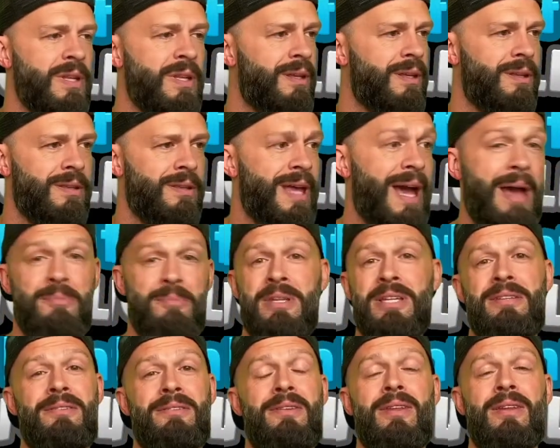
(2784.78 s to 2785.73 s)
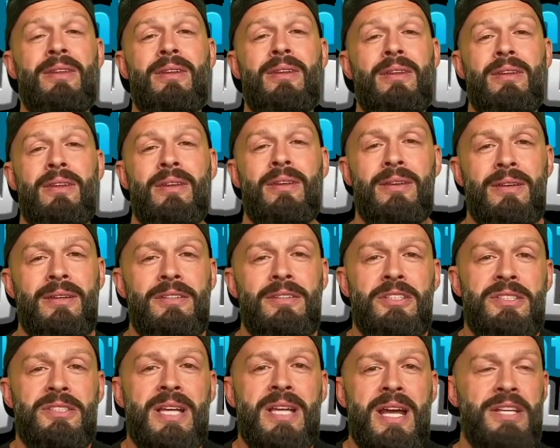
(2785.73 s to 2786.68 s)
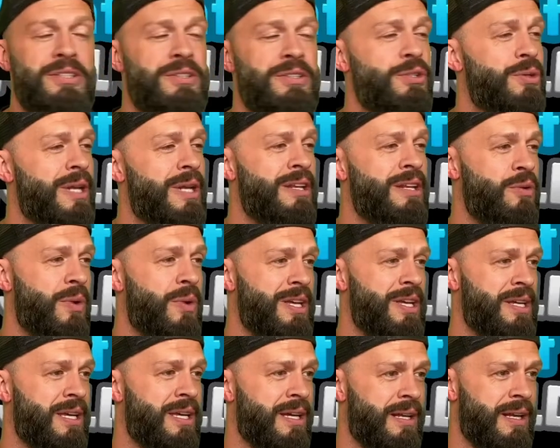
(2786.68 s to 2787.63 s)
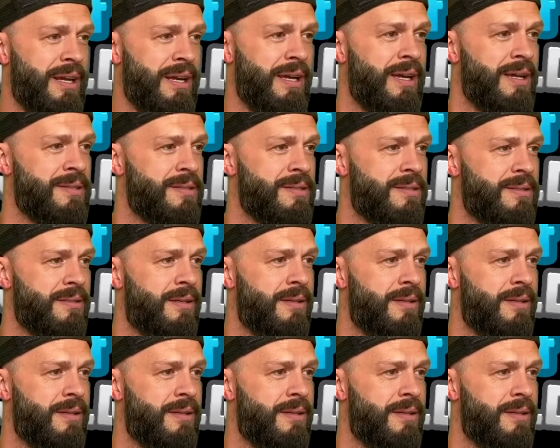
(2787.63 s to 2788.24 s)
that, I mean, you just got to do it any way you can, I guess.